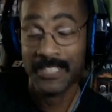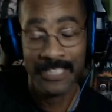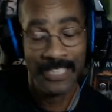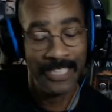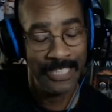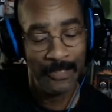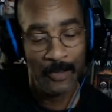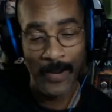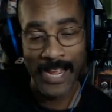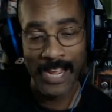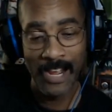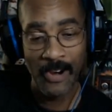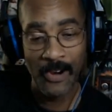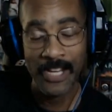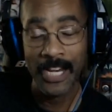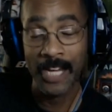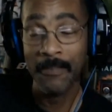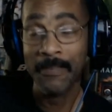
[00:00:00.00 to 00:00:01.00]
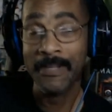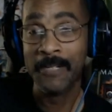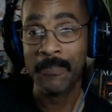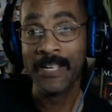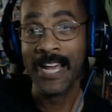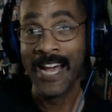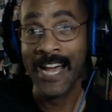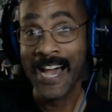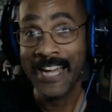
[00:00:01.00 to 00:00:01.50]
Wow. I mean, to be
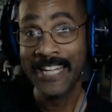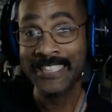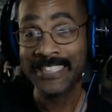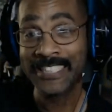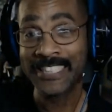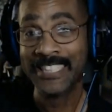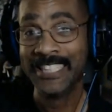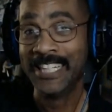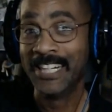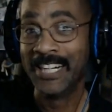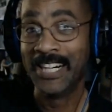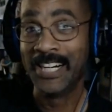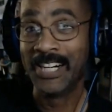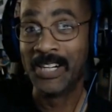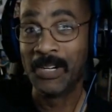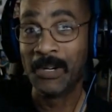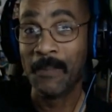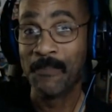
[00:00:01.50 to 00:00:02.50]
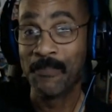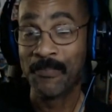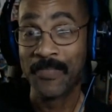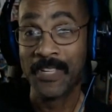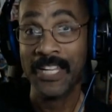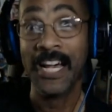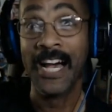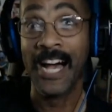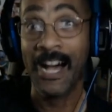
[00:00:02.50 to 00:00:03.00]
honest, I
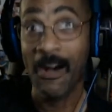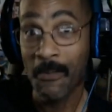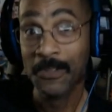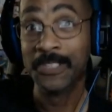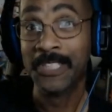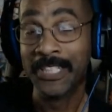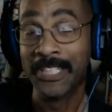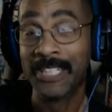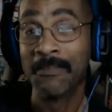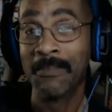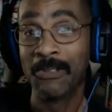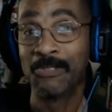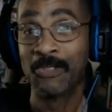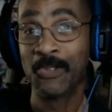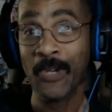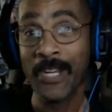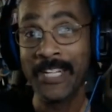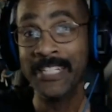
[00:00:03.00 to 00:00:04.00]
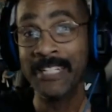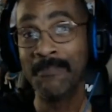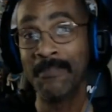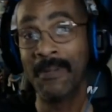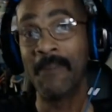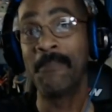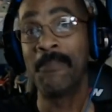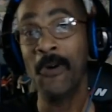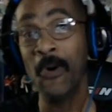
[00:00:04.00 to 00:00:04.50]
was thinking about trading in my
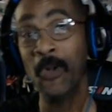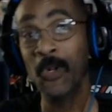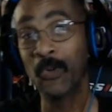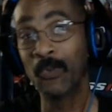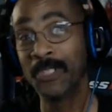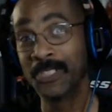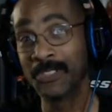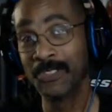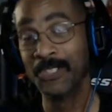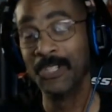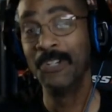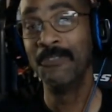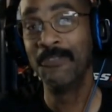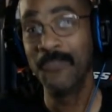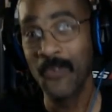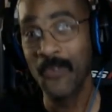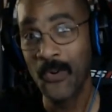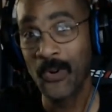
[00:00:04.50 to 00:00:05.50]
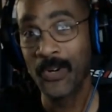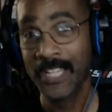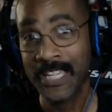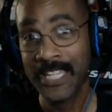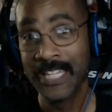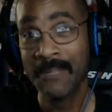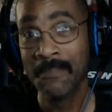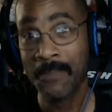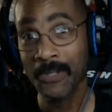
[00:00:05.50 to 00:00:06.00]
Polaris for
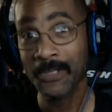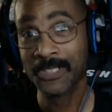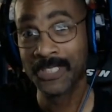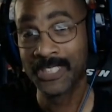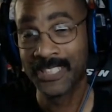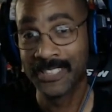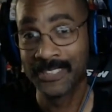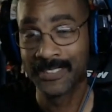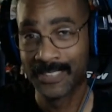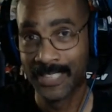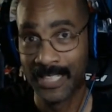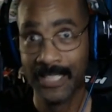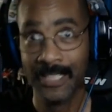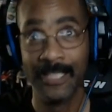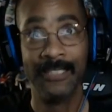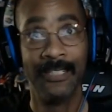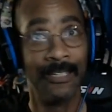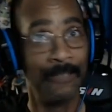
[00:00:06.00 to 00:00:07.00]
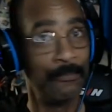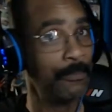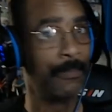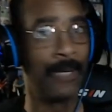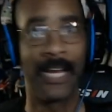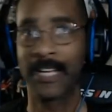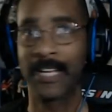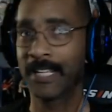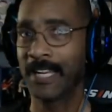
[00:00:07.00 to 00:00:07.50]
a Perseus.
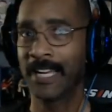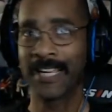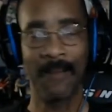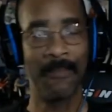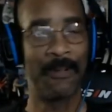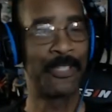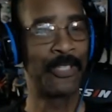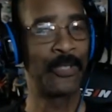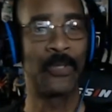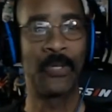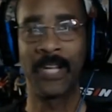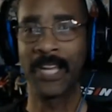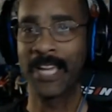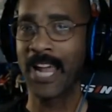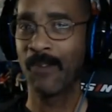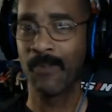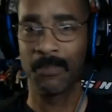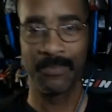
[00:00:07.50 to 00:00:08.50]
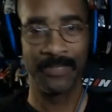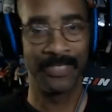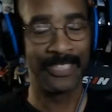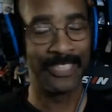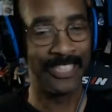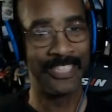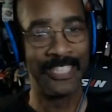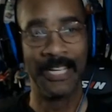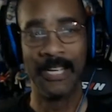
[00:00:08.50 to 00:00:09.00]
I got my shirt on. I got to
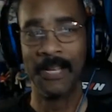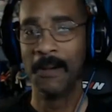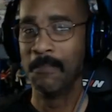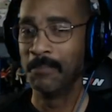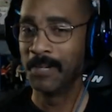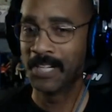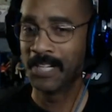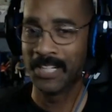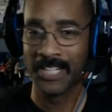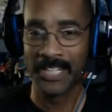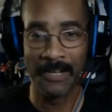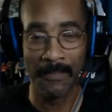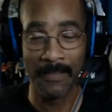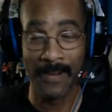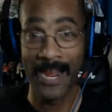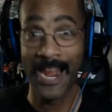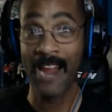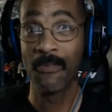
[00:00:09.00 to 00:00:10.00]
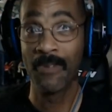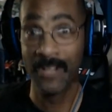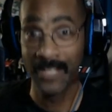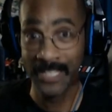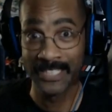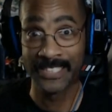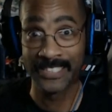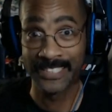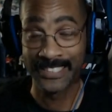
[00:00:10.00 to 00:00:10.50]
represent. But I
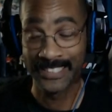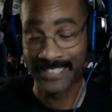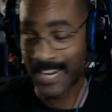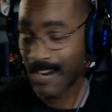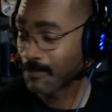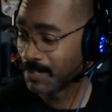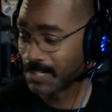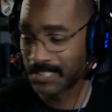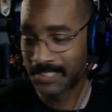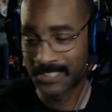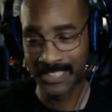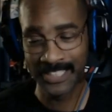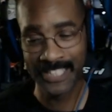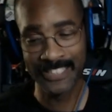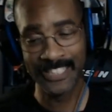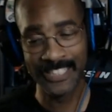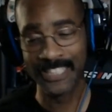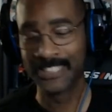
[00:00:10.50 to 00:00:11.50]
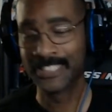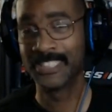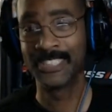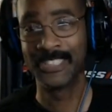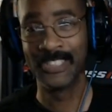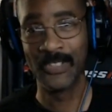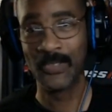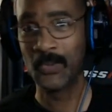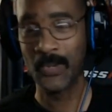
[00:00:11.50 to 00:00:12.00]
relented. There's just
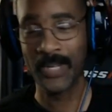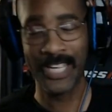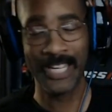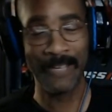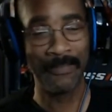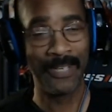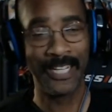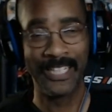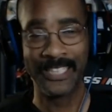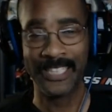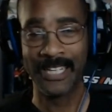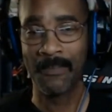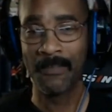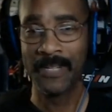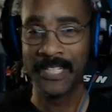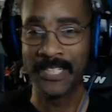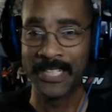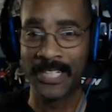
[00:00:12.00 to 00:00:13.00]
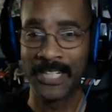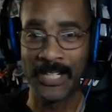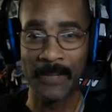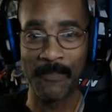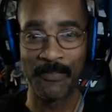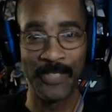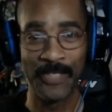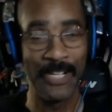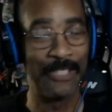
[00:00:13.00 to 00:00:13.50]
no way, man. I mean,
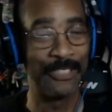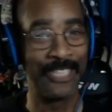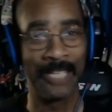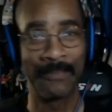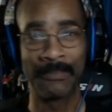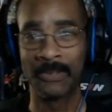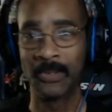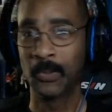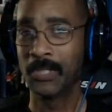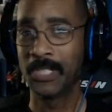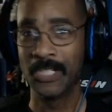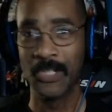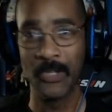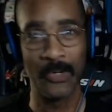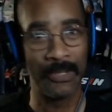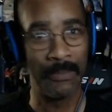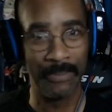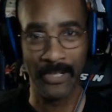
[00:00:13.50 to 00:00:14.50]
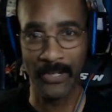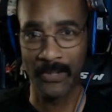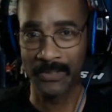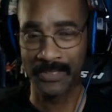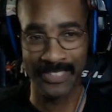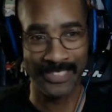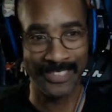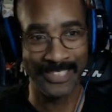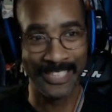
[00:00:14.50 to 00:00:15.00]
there's absolutely no
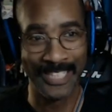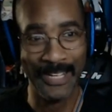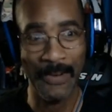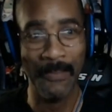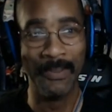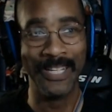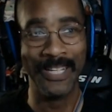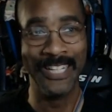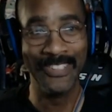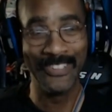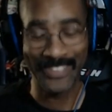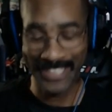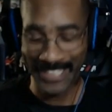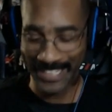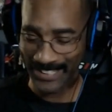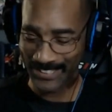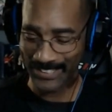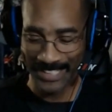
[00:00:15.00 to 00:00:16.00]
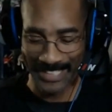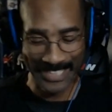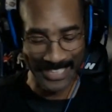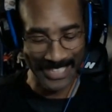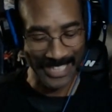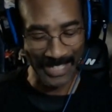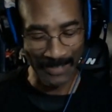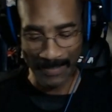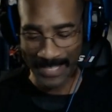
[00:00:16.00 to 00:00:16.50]
comparison. But look here.
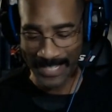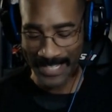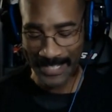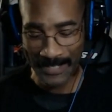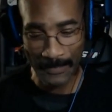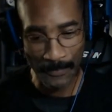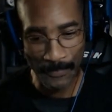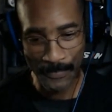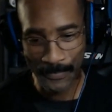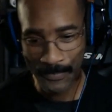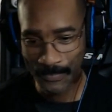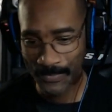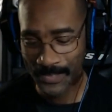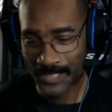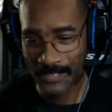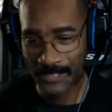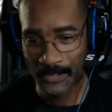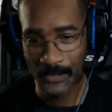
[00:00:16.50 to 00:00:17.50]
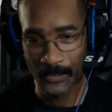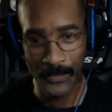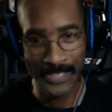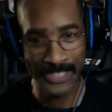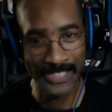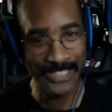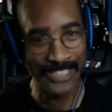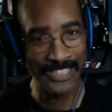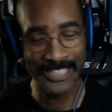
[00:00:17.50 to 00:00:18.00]
I mean, with
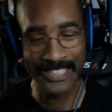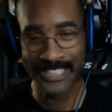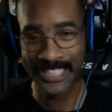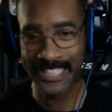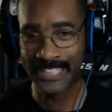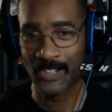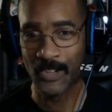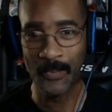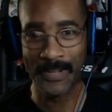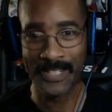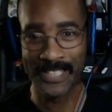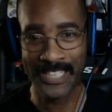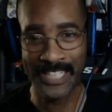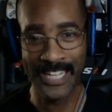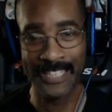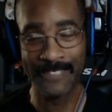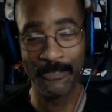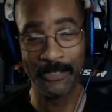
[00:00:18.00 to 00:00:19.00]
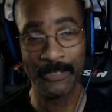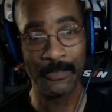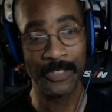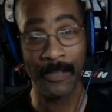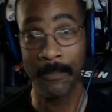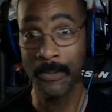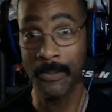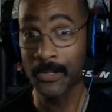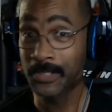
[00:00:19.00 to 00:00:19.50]
the, oh my God, the
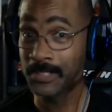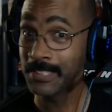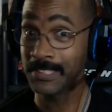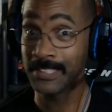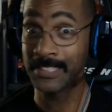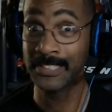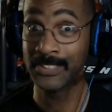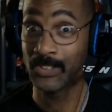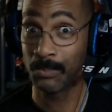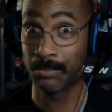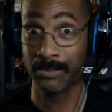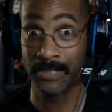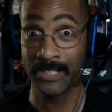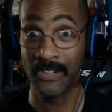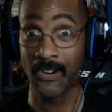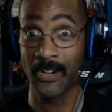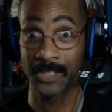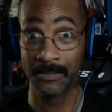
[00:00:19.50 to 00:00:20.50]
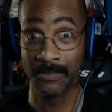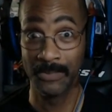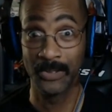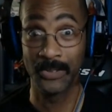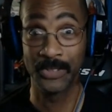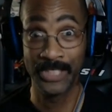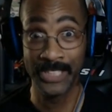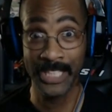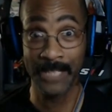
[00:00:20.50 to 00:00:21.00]
Perseus is still a pretty awesome little
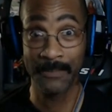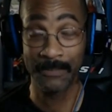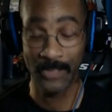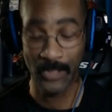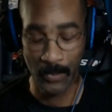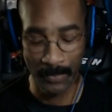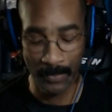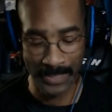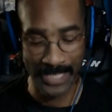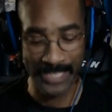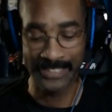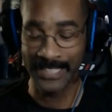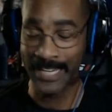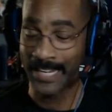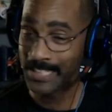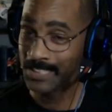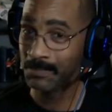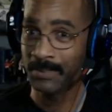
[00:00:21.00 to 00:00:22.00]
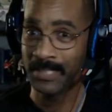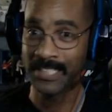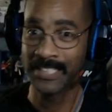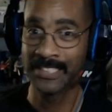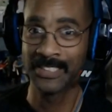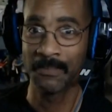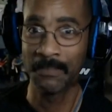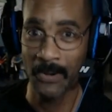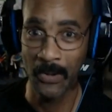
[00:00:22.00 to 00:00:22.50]
ship, though, man. It's not as big as the
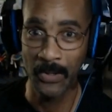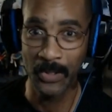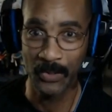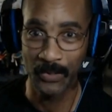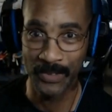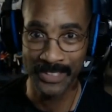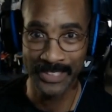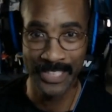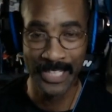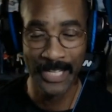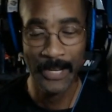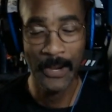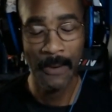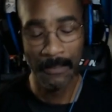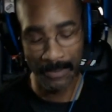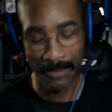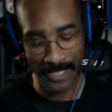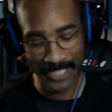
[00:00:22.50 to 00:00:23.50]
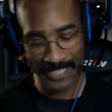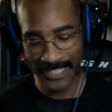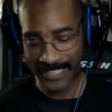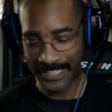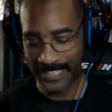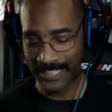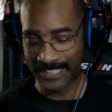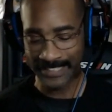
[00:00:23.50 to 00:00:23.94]
Polaris, but it's,